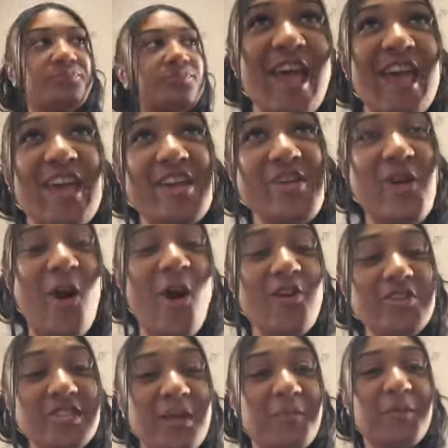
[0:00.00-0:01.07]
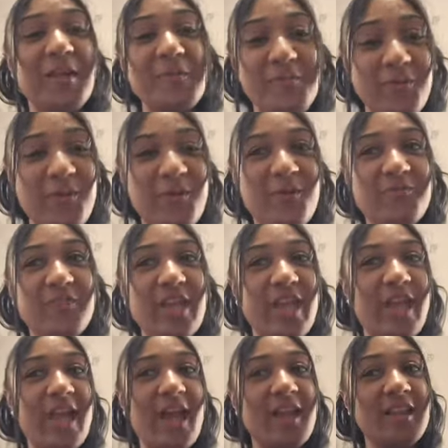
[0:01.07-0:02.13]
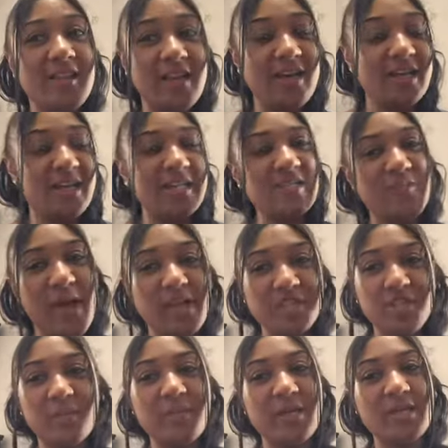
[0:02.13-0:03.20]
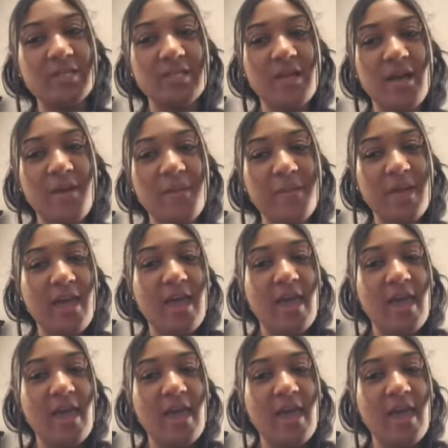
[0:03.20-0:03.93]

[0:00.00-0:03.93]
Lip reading: He calls the people and a dispatcher picks up